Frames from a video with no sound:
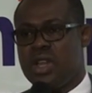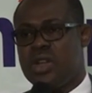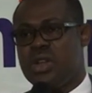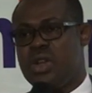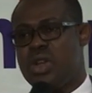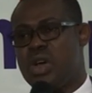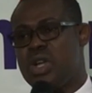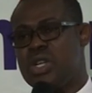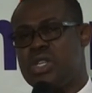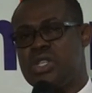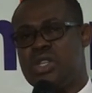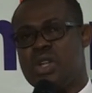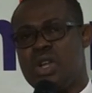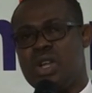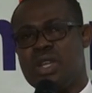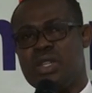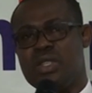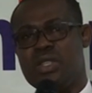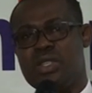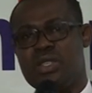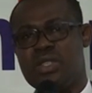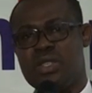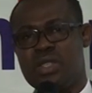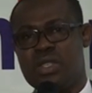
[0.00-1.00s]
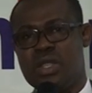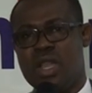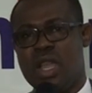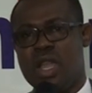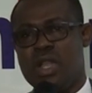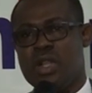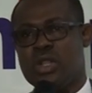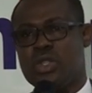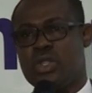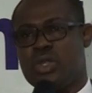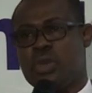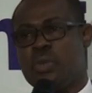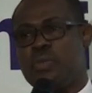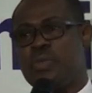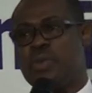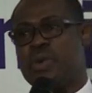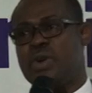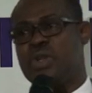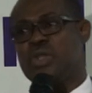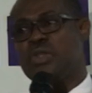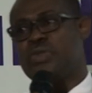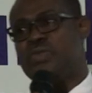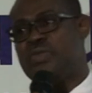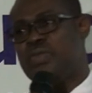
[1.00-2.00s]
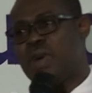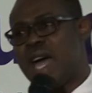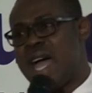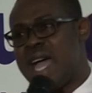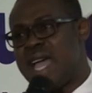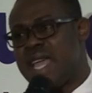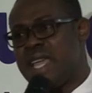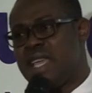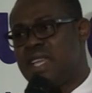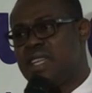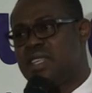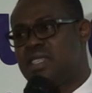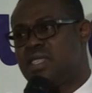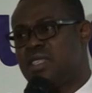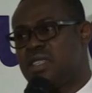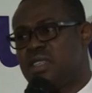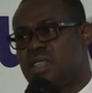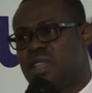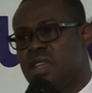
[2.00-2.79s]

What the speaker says: not just to provide